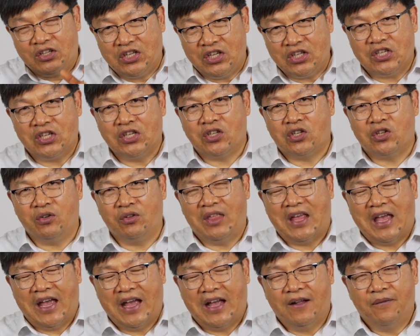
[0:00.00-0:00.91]
addition to
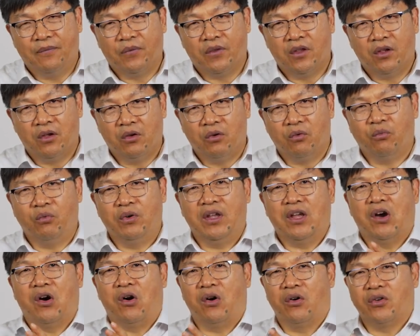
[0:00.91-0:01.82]
that,
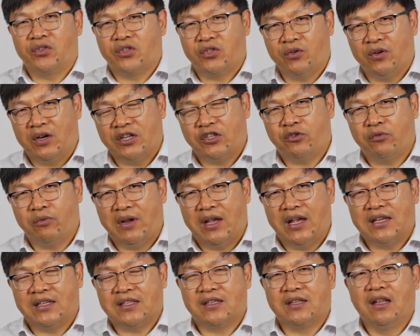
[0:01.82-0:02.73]
we also
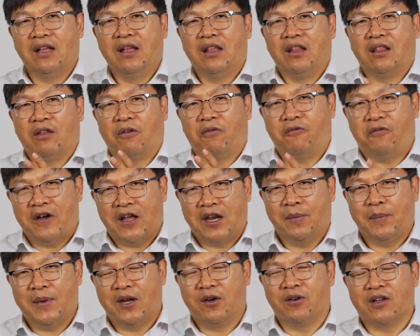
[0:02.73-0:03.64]
address the
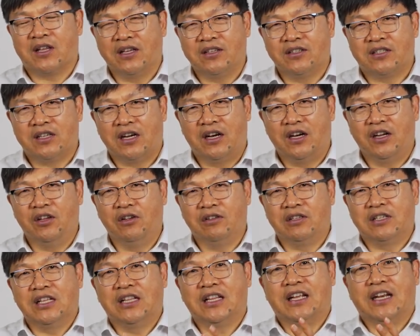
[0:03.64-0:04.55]
fundamental concern
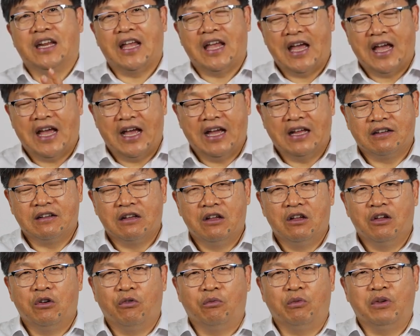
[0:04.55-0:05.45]
utility had,
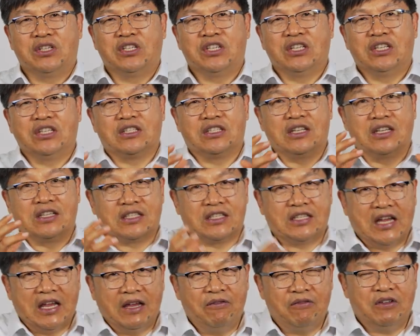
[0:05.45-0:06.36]
which is the
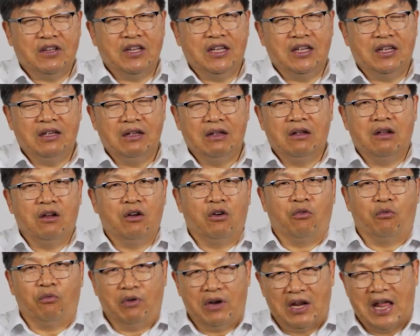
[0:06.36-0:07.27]
safety,
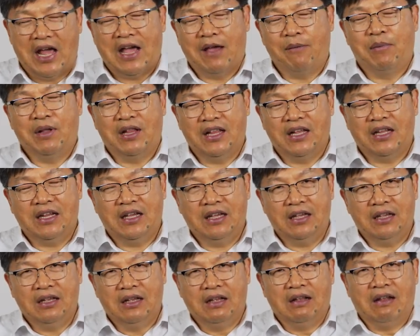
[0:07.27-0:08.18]

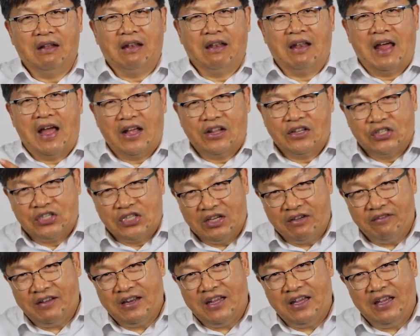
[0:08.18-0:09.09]
reliability,
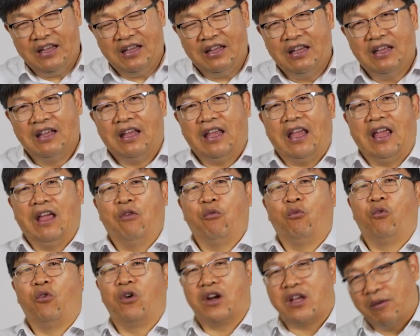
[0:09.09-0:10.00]
longevity,
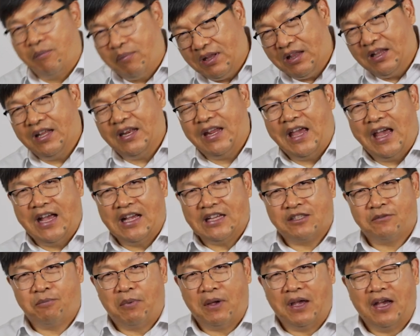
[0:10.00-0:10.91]
and workability
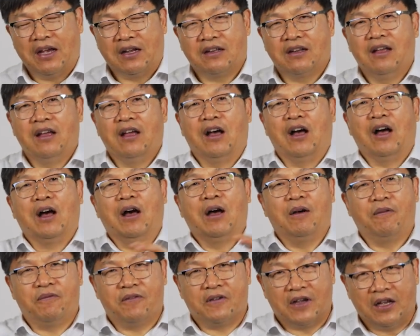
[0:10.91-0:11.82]
aspect
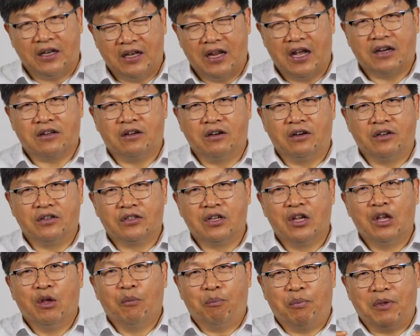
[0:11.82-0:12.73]
of conductors
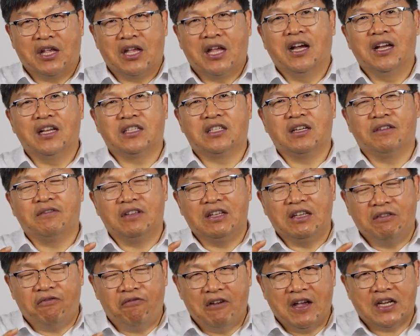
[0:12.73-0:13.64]
because of
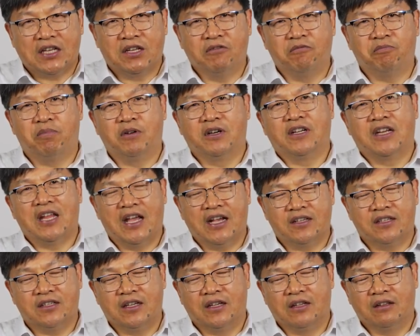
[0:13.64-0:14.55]
the effective
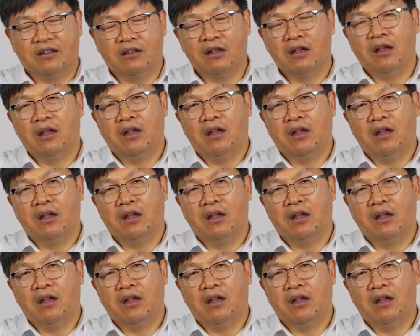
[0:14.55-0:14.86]
protection